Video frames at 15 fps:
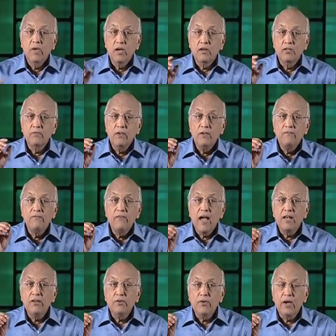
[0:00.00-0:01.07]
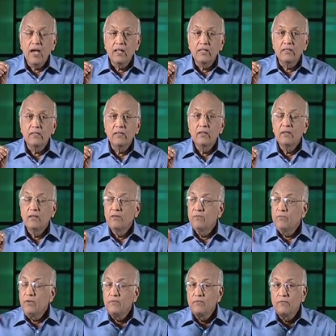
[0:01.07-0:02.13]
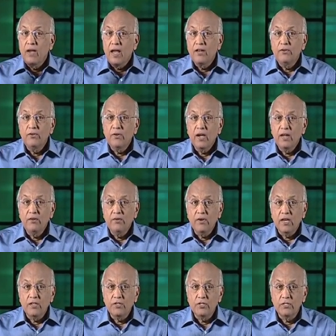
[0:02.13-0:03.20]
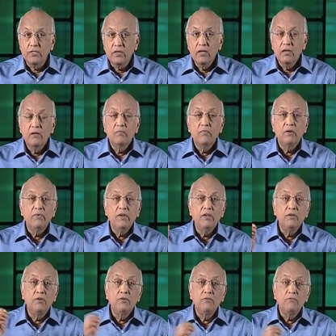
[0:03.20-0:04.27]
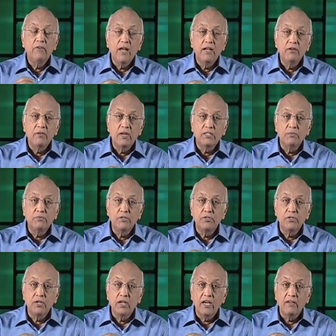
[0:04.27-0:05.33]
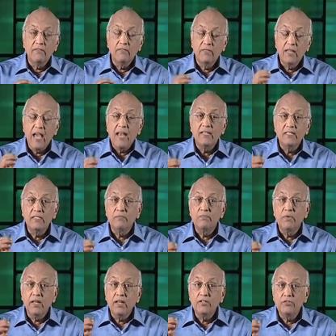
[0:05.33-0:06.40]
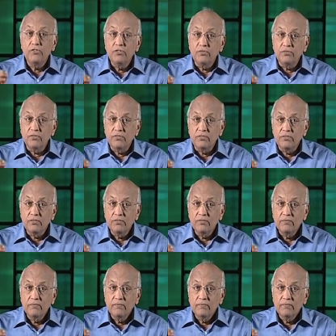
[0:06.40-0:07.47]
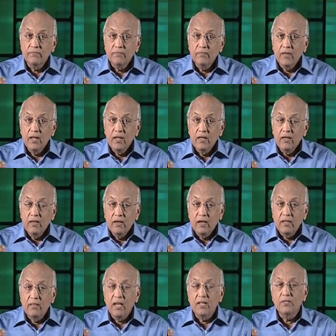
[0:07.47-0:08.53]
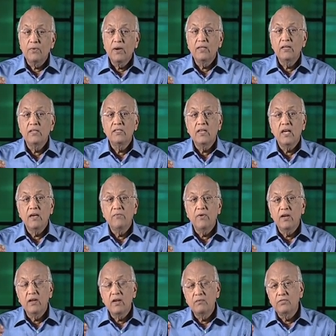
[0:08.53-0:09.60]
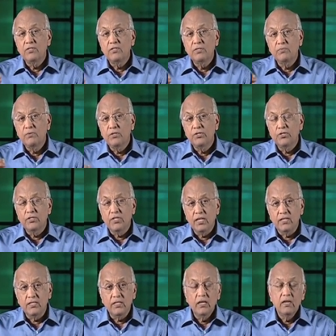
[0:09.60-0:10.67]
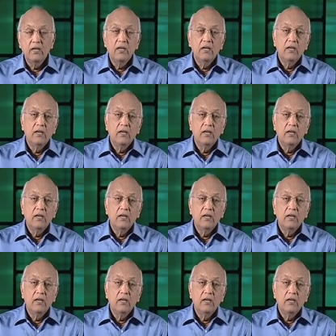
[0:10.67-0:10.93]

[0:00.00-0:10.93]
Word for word: Because we value health, we value education, but we don't value our spiritual life. That is the plain truth. And that's why they say, when it comes to spiritual things,